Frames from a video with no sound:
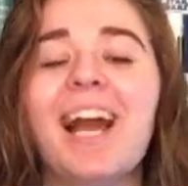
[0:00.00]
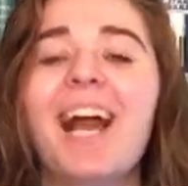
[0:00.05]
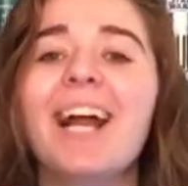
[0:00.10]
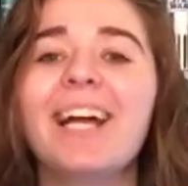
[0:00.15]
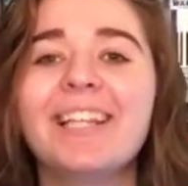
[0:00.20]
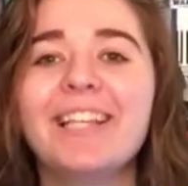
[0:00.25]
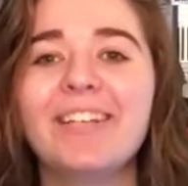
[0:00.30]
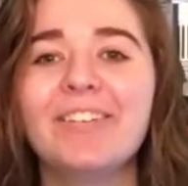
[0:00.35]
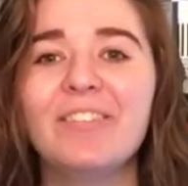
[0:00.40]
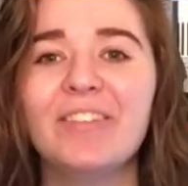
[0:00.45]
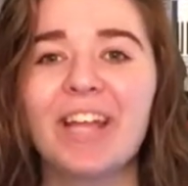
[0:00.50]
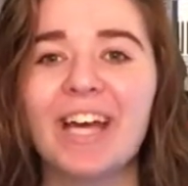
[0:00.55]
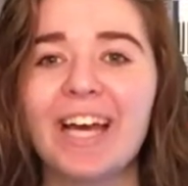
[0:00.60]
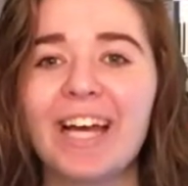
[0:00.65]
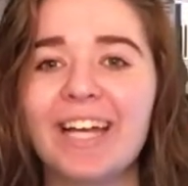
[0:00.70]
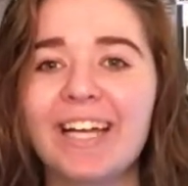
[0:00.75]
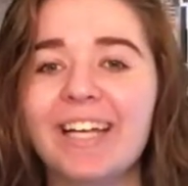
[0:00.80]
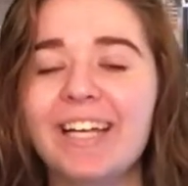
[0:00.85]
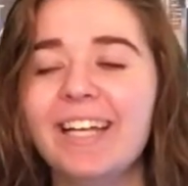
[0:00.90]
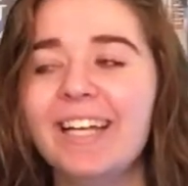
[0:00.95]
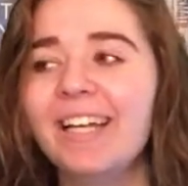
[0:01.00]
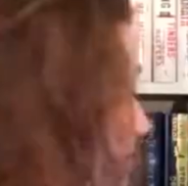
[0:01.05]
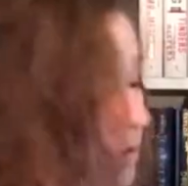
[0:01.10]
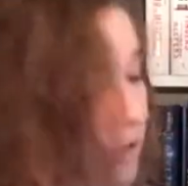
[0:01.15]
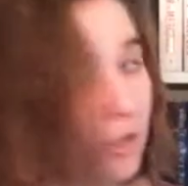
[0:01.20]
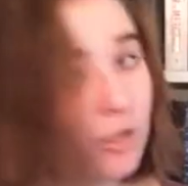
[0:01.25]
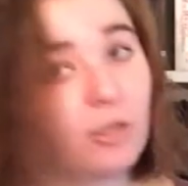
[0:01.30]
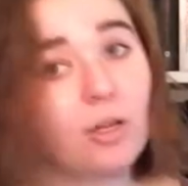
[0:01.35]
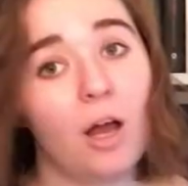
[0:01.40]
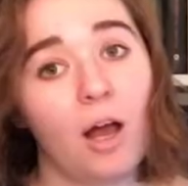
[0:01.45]
I love that.
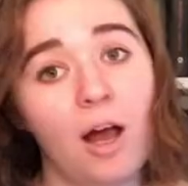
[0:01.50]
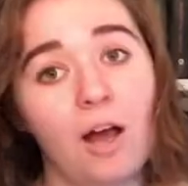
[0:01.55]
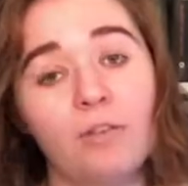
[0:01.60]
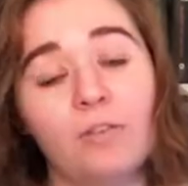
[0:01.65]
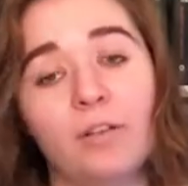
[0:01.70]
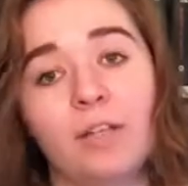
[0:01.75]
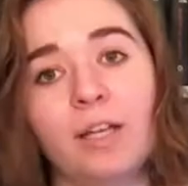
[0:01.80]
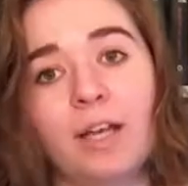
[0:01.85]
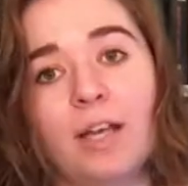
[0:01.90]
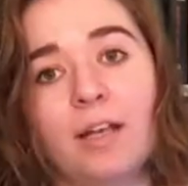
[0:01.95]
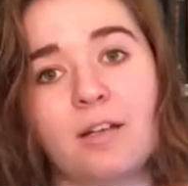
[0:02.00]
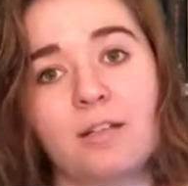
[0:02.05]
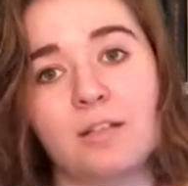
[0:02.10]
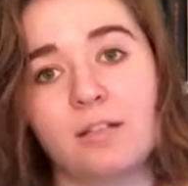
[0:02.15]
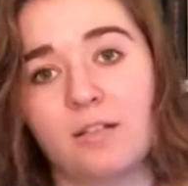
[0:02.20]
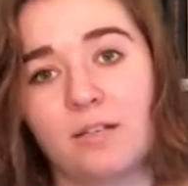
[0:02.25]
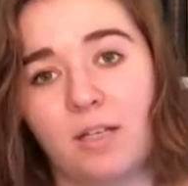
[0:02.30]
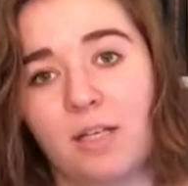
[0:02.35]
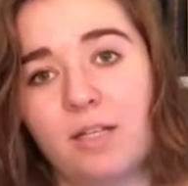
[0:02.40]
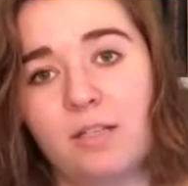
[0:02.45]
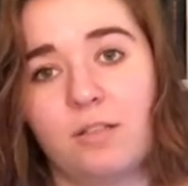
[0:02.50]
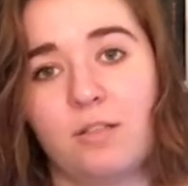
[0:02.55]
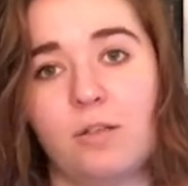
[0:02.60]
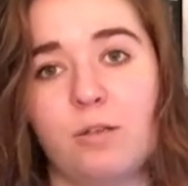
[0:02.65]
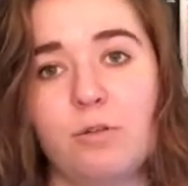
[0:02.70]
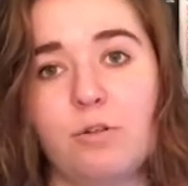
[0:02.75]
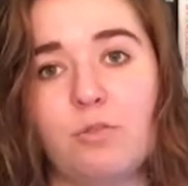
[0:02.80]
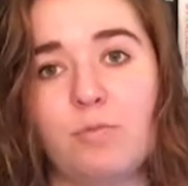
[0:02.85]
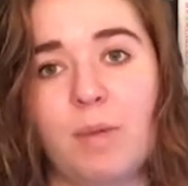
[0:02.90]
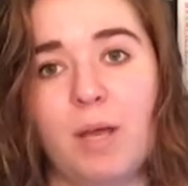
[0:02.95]
Turn off in a character, like,
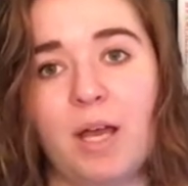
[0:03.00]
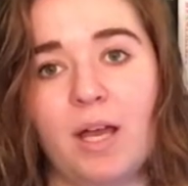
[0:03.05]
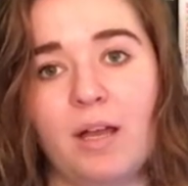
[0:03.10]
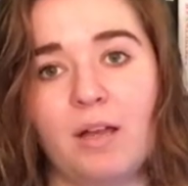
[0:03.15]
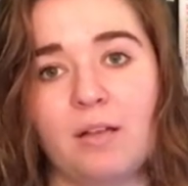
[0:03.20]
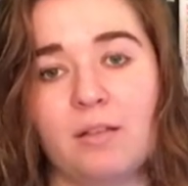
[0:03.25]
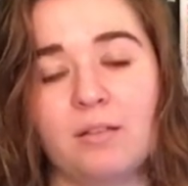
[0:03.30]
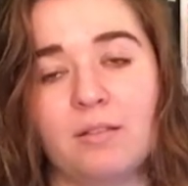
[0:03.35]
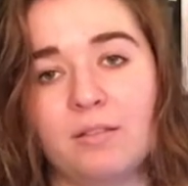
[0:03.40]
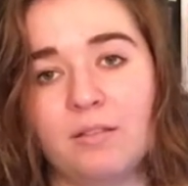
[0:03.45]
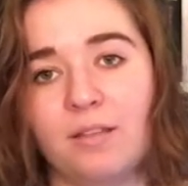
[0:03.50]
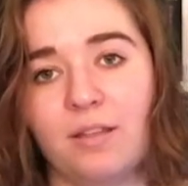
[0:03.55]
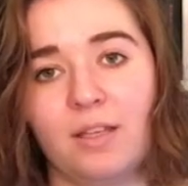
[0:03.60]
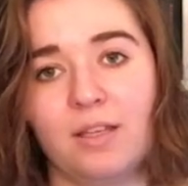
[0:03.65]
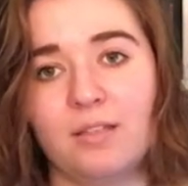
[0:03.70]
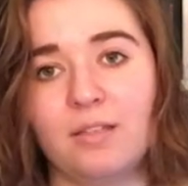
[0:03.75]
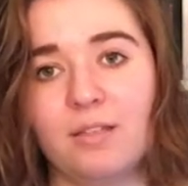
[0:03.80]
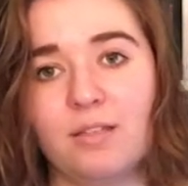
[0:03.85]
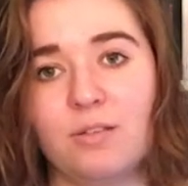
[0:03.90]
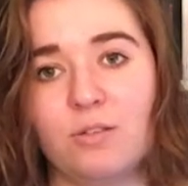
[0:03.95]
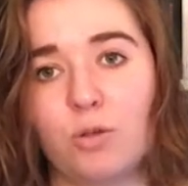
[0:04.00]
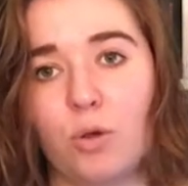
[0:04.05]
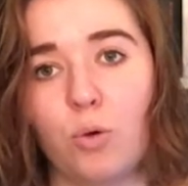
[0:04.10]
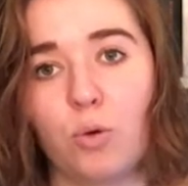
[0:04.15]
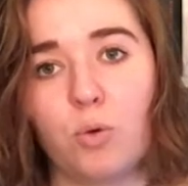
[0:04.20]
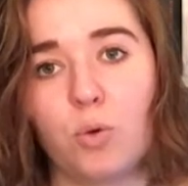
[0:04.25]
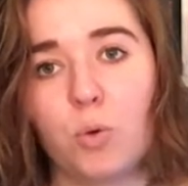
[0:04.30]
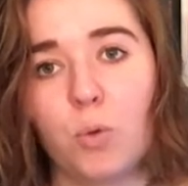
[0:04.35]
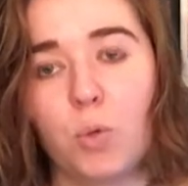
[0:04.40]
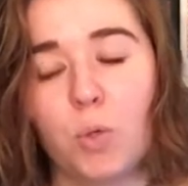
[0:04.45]
douchebag, thinks he's so
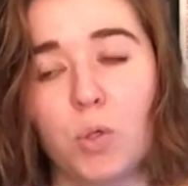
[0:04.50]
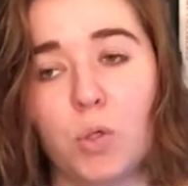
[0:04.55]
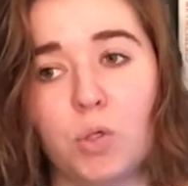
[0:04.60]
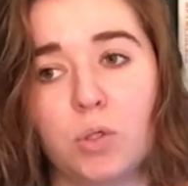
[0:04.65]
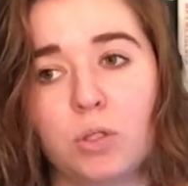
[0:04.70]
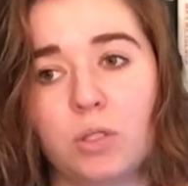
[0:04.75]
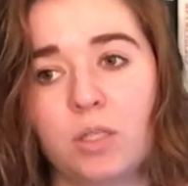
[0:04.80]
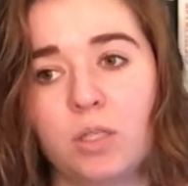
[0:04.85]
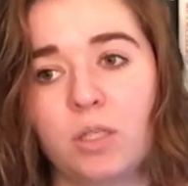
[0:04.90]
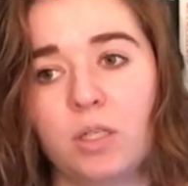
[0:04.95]
cool,